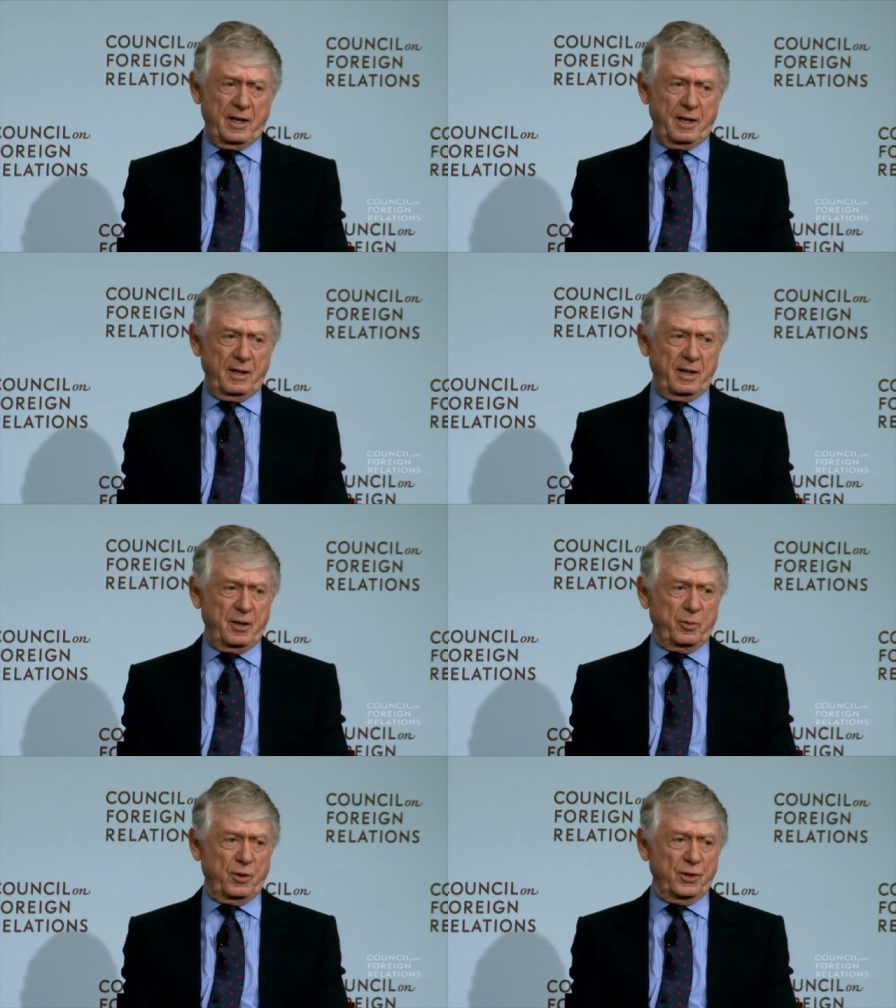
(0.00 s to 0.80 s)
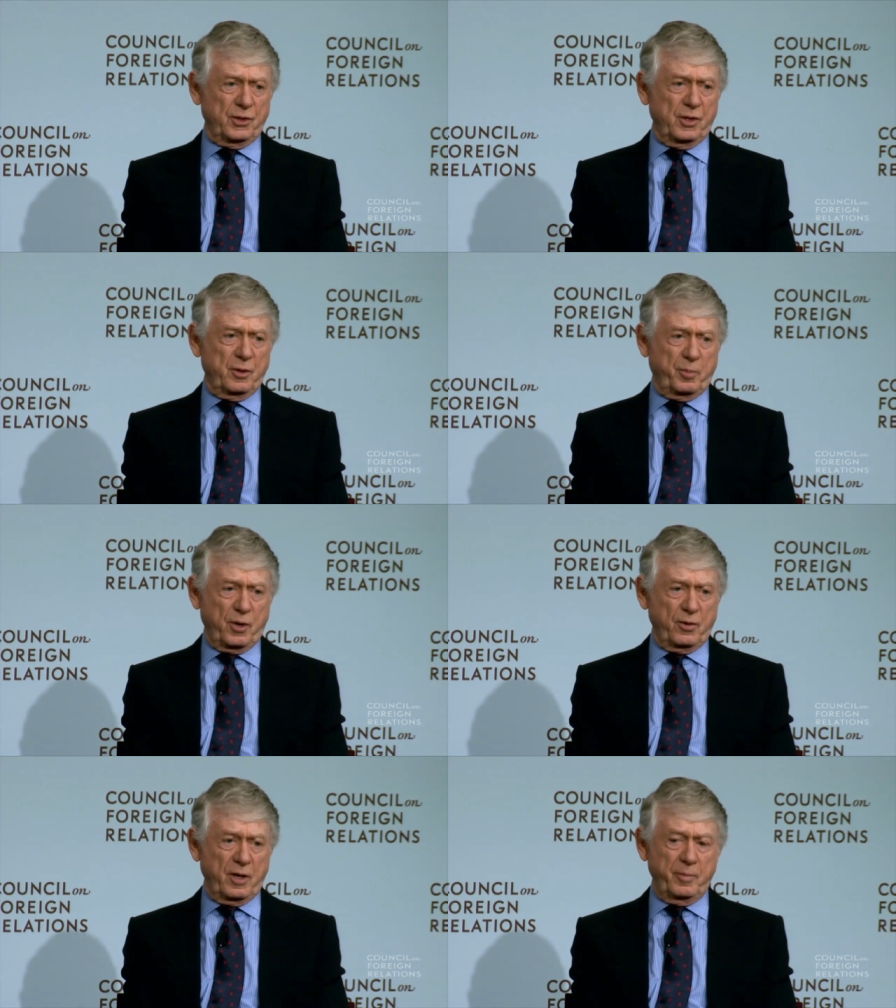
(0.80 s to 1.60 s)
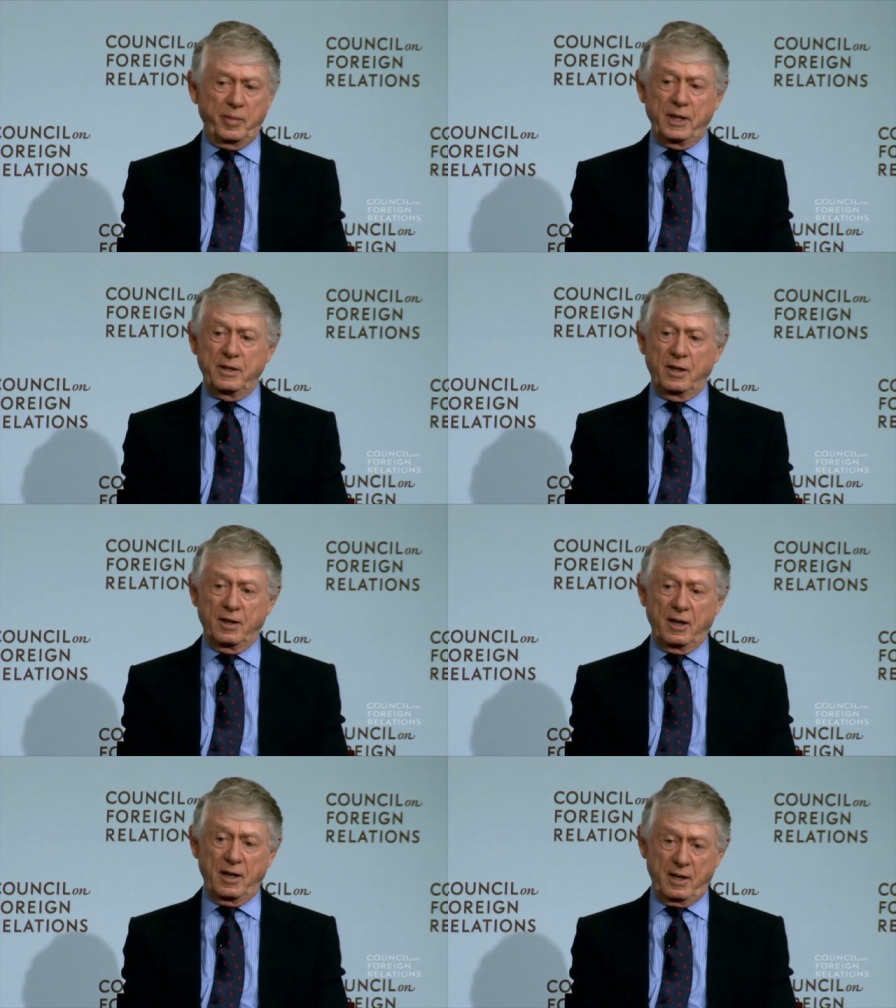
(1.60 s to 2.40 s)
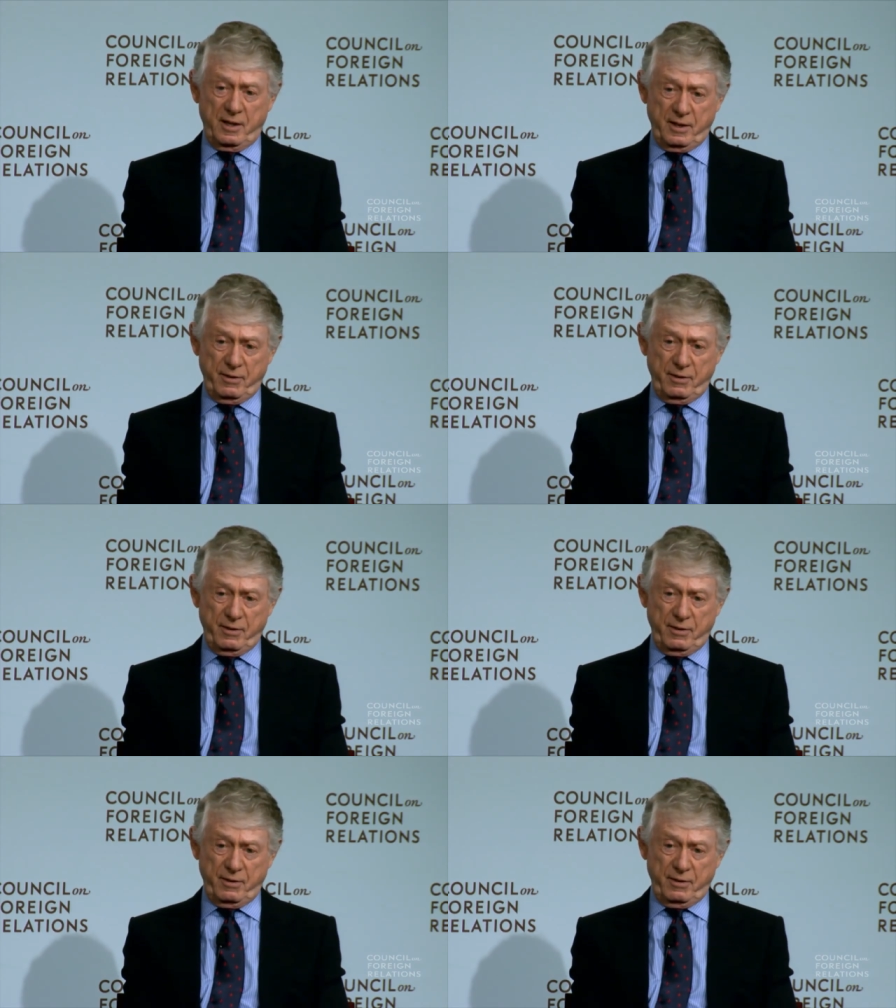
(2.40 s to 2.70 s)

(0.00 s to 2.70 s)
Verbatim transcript: and that was that the program be done live.